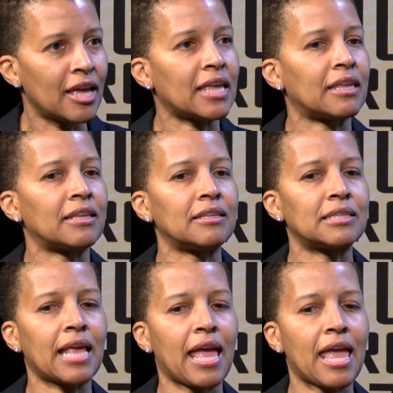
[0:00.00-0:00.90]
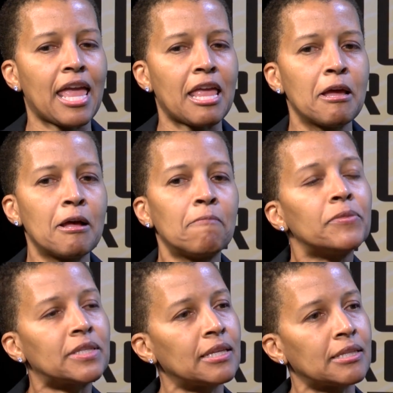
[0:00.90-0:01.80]
is a
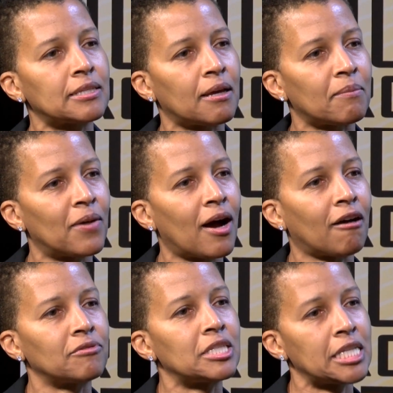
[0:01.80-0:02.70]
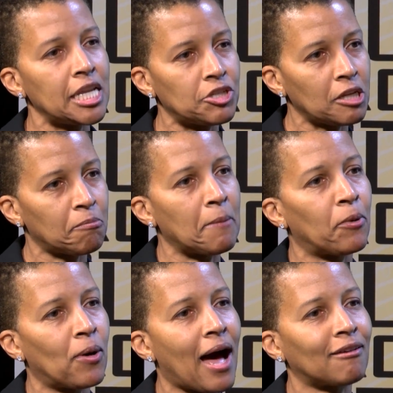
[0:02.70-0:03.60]
system of teaching
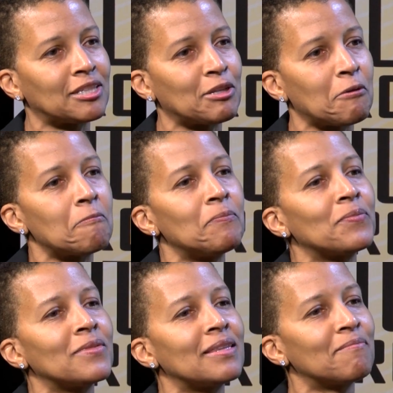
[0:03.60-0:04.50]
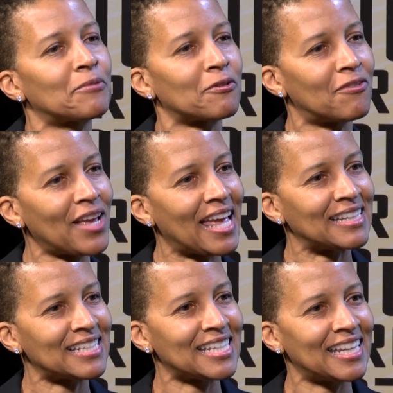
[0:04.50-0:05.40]
people how to
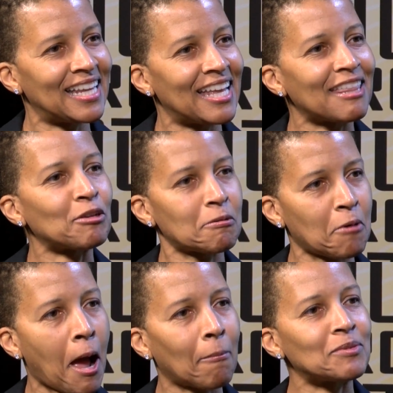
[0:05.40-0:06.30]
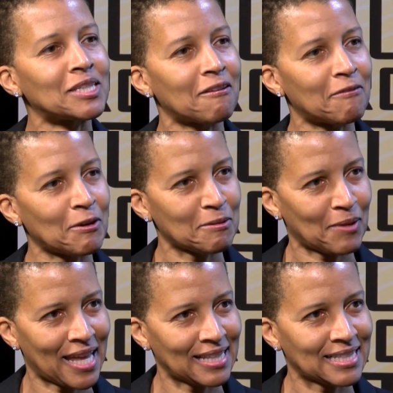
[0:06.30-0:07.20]
prevent those problems in the first
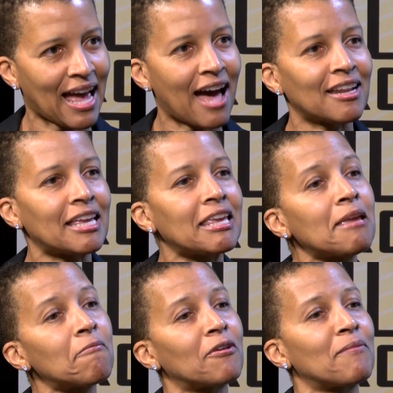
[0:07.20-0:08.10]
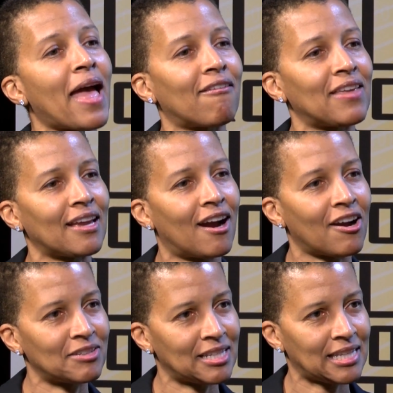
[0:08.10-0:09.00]
place. So how to keep from having
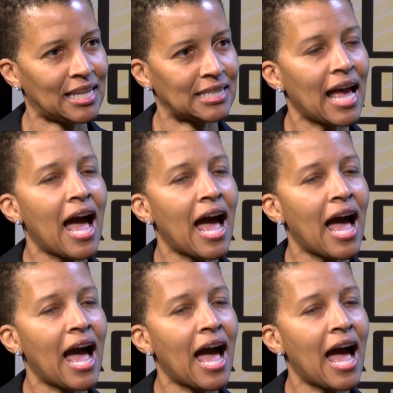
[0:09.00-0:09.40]
heart disease,